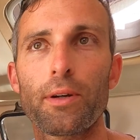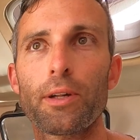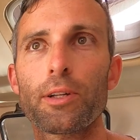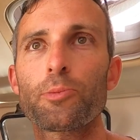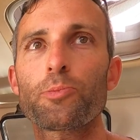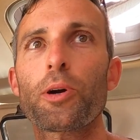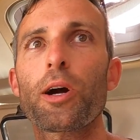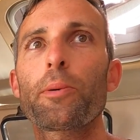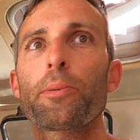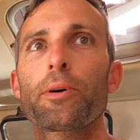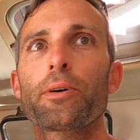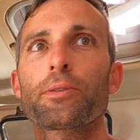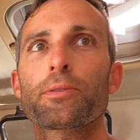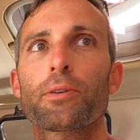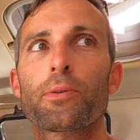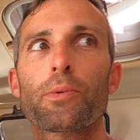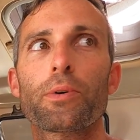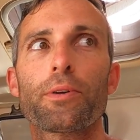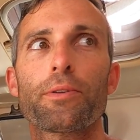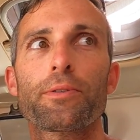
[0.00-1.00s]
It's probably
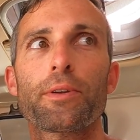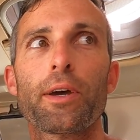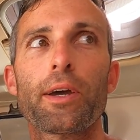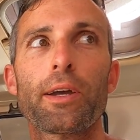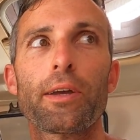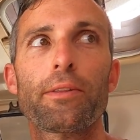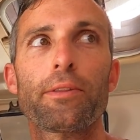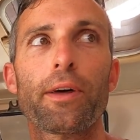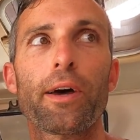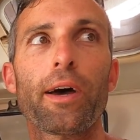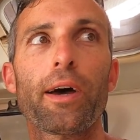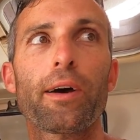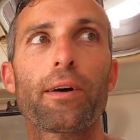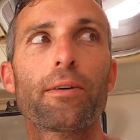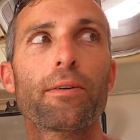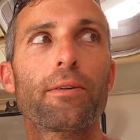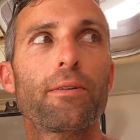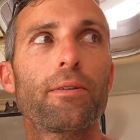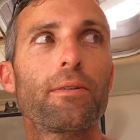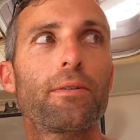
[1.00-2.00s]
also worth saying that
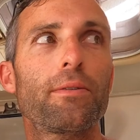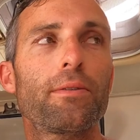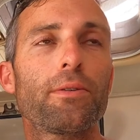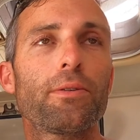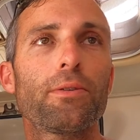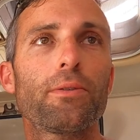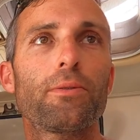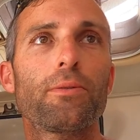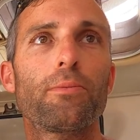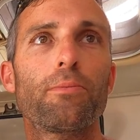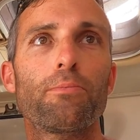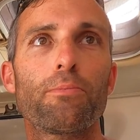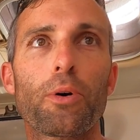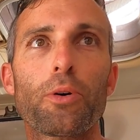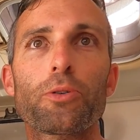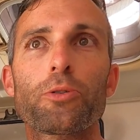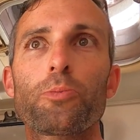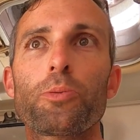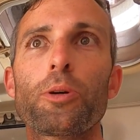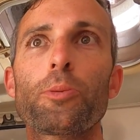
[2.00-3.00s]

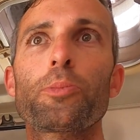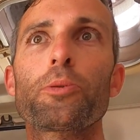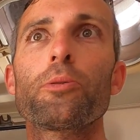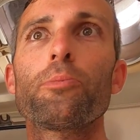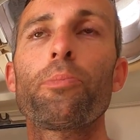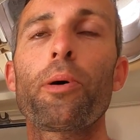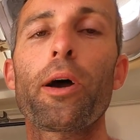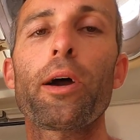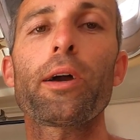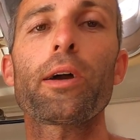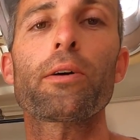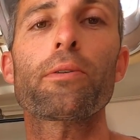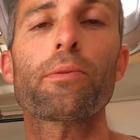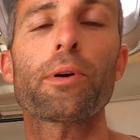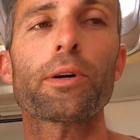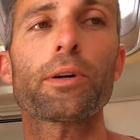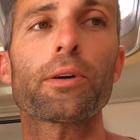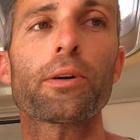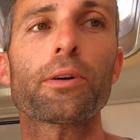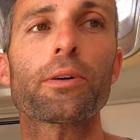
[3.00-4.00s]
most people pay a
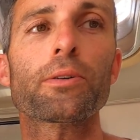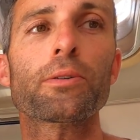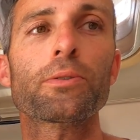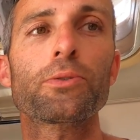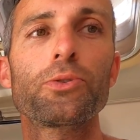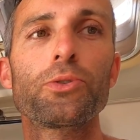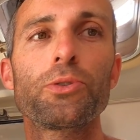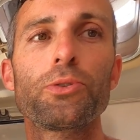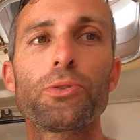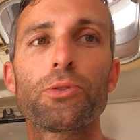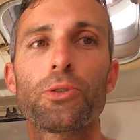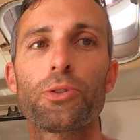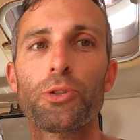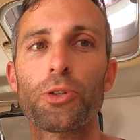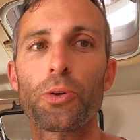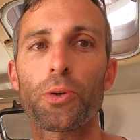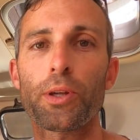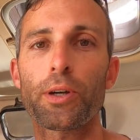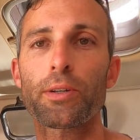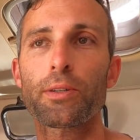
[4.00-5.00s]
rigger to
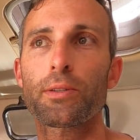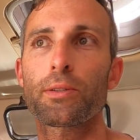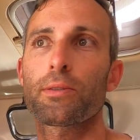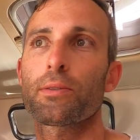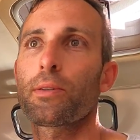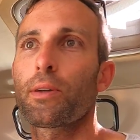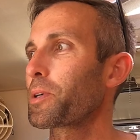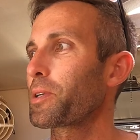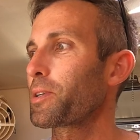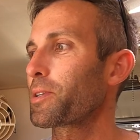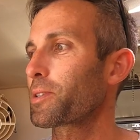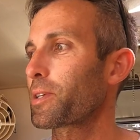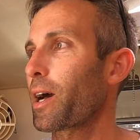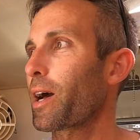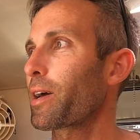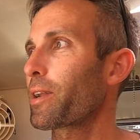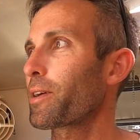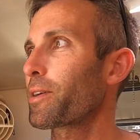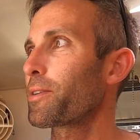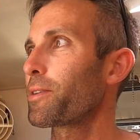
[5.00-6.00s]
do this. We
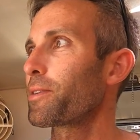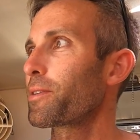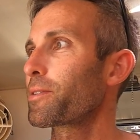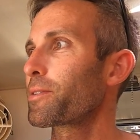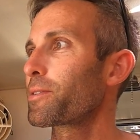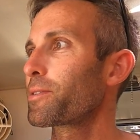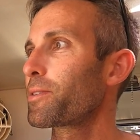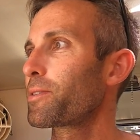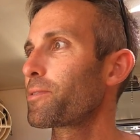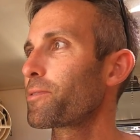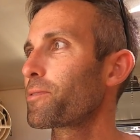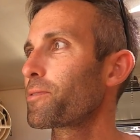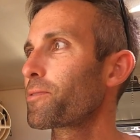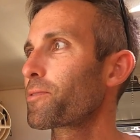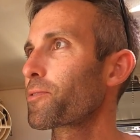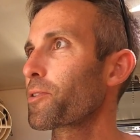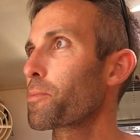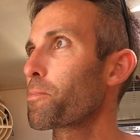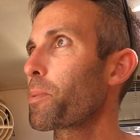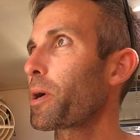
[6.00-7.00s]
decided
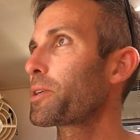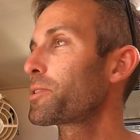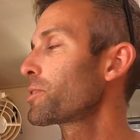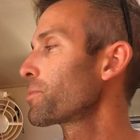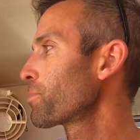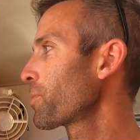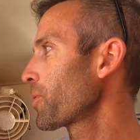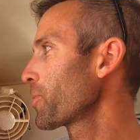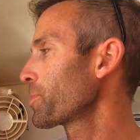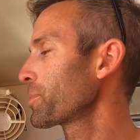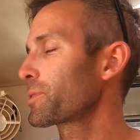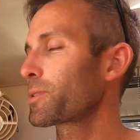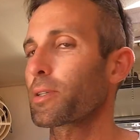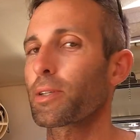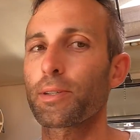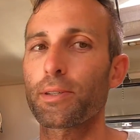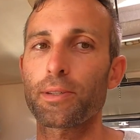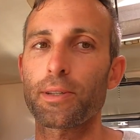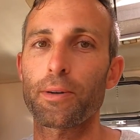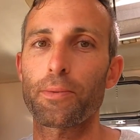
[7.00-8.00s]
for budget
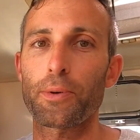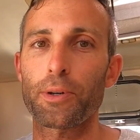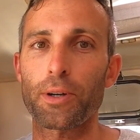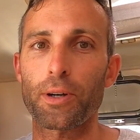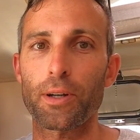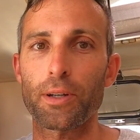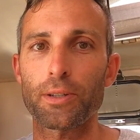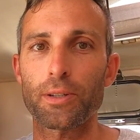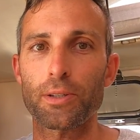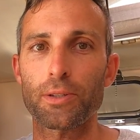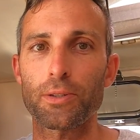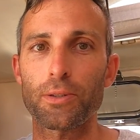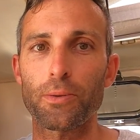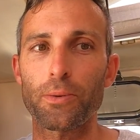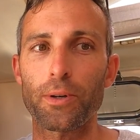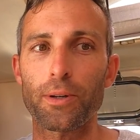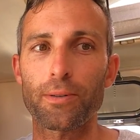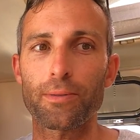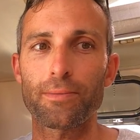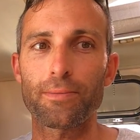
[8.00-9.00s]
purposes that we're gonna just do
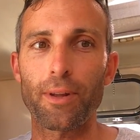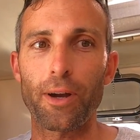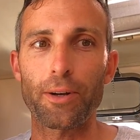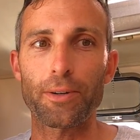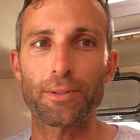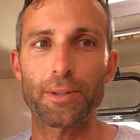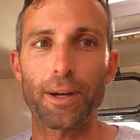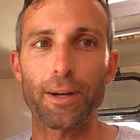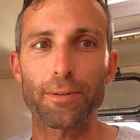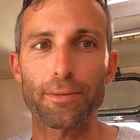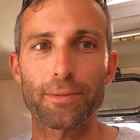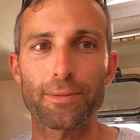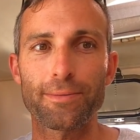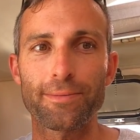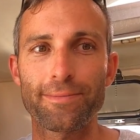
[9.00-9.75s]
it ourselves.